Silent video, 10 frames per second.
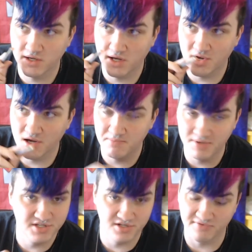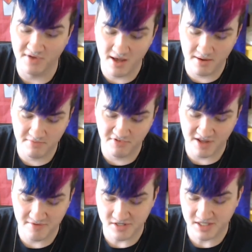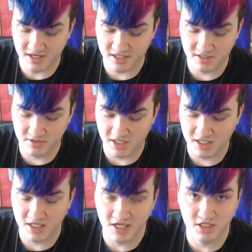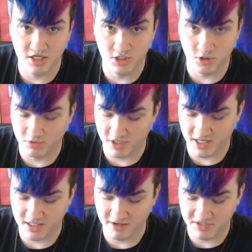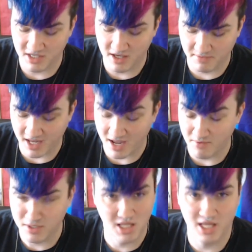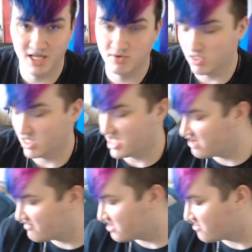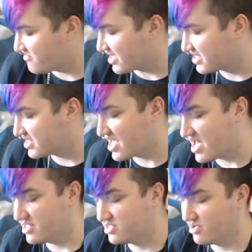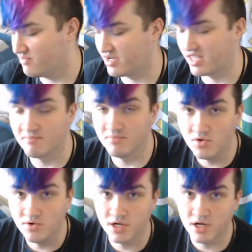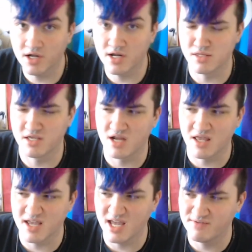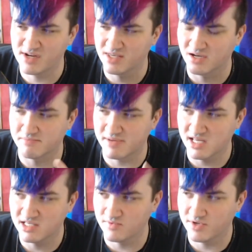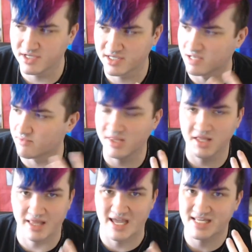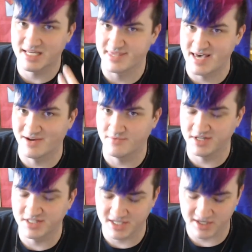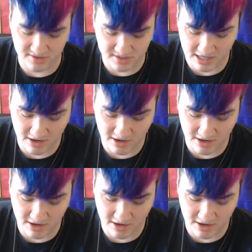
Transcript: a bunch of flavors that I still need, slash like duplicates of some. Like, I really liked Relieve and the effects it has, so I want to get more. And then I think I have another peace one because I really liked that one too, so